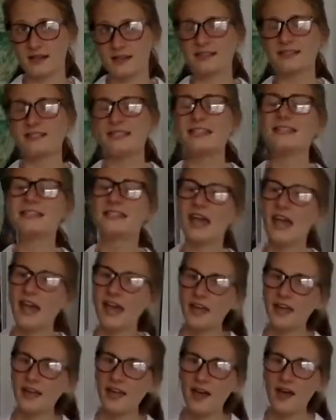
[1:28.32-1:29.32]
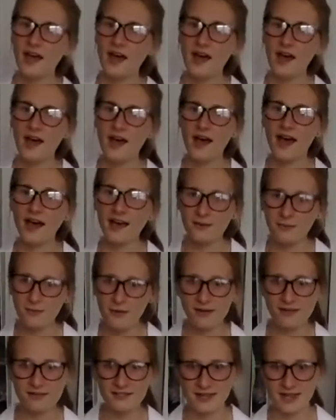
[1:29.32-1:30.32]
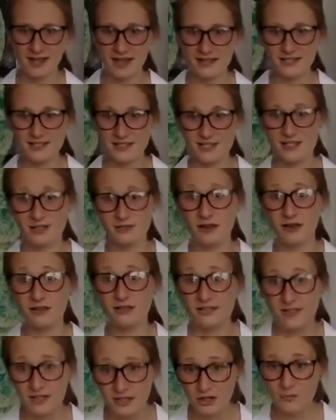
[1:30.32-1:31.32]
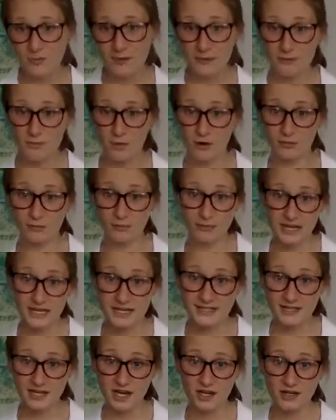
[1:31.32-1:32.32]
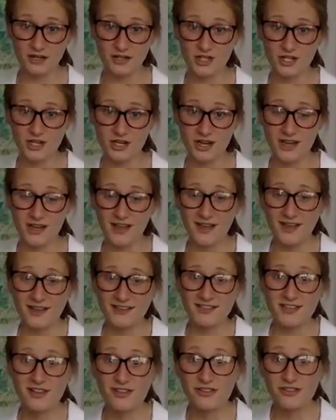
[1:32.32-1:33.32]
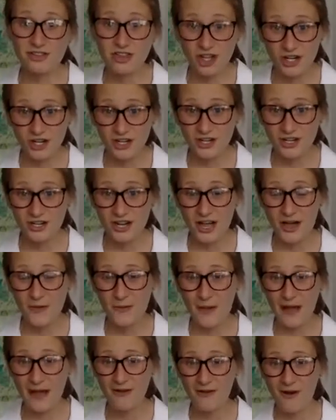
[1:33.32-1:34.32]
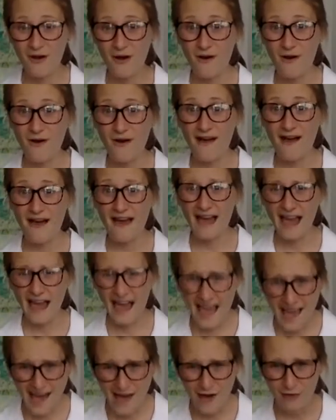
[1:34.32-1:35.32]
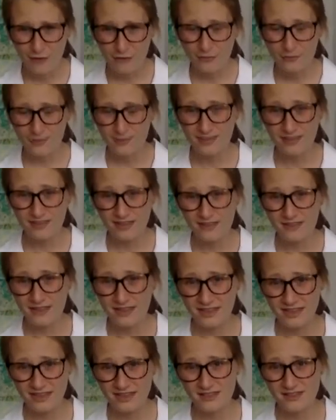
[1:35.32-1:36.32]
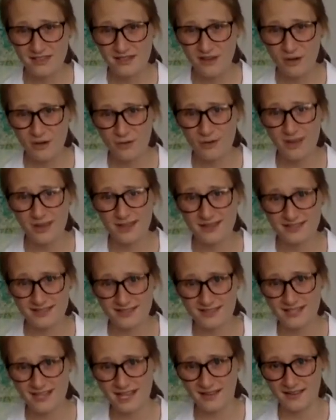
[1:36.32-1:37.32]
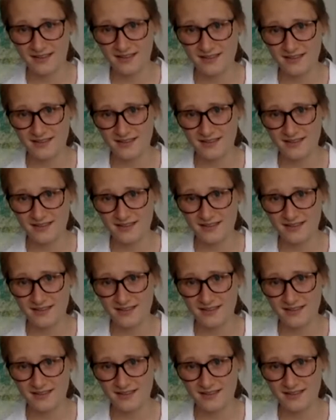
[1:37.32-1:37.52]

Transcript: Today, I want us to do a little bit more research to learn about how living things go extinct.